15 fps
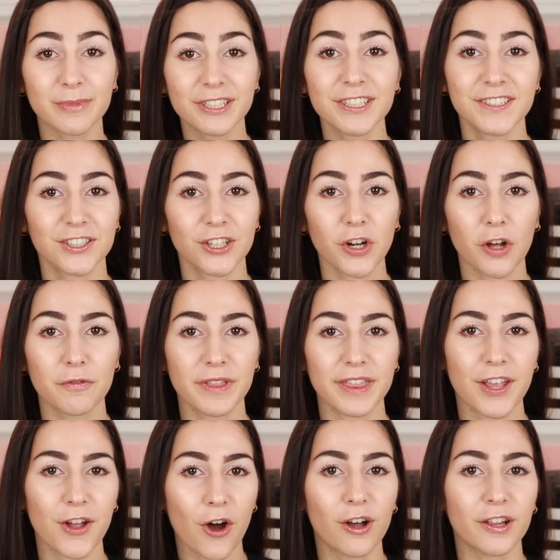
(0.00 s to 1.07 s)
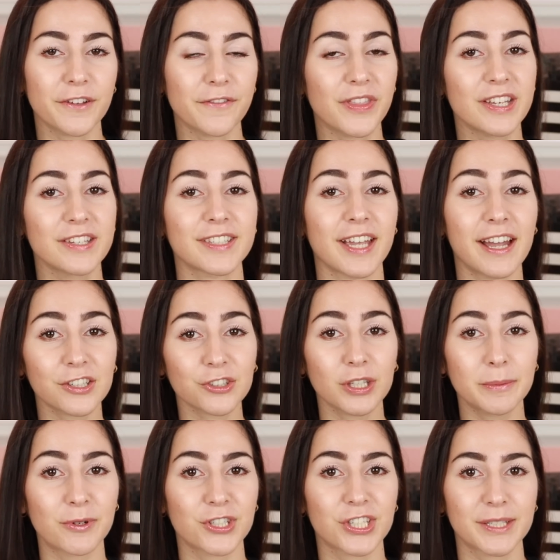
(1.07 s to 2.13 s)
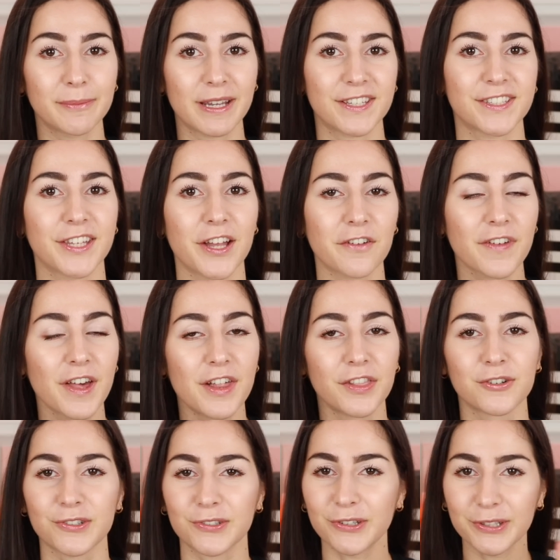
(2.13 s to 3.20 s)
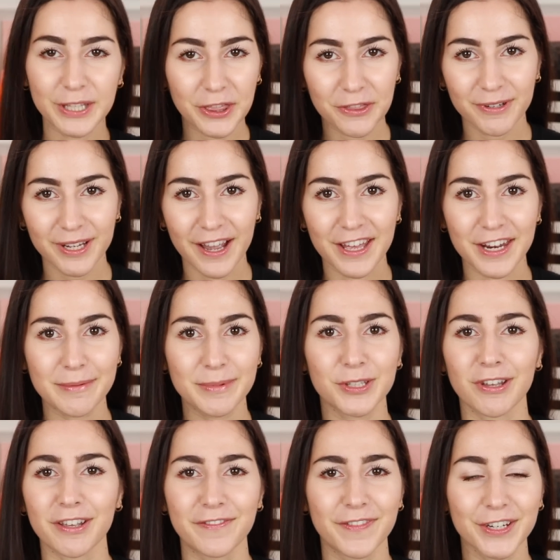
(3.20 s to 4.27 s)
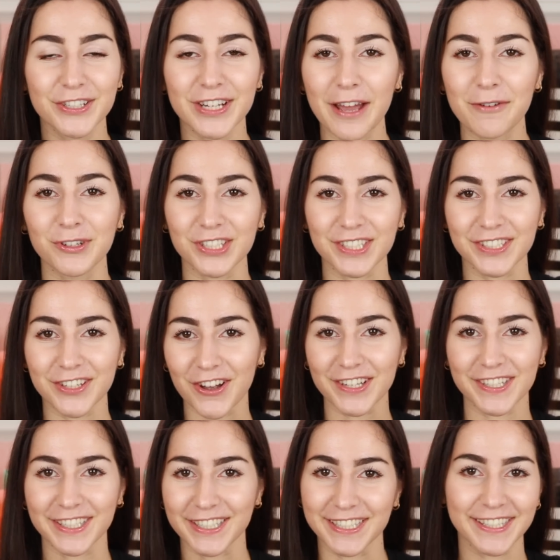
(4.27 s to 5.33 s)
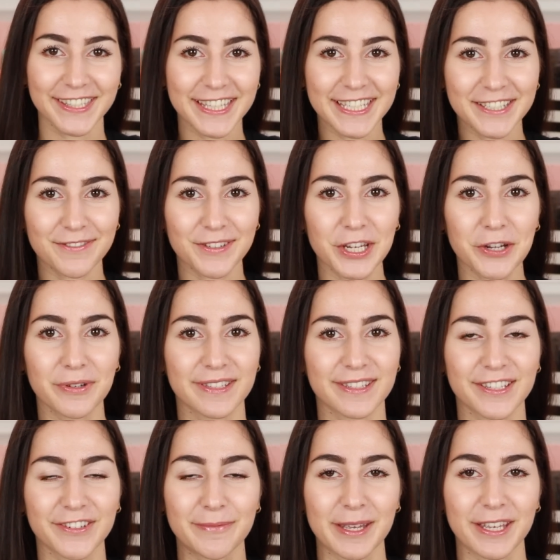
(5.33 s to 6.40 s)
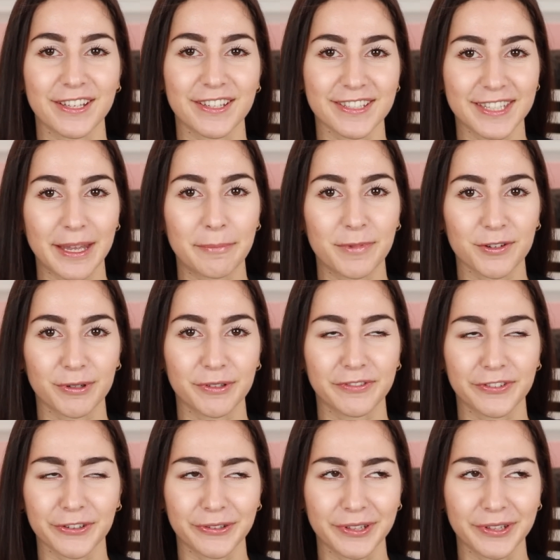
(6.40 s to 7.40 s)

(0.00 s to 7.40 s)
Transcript: I'm gonna start off with a haul of things I actually purchased myself. There's only 3 items, so I figured I would just toss it into this video instead of making a separate one for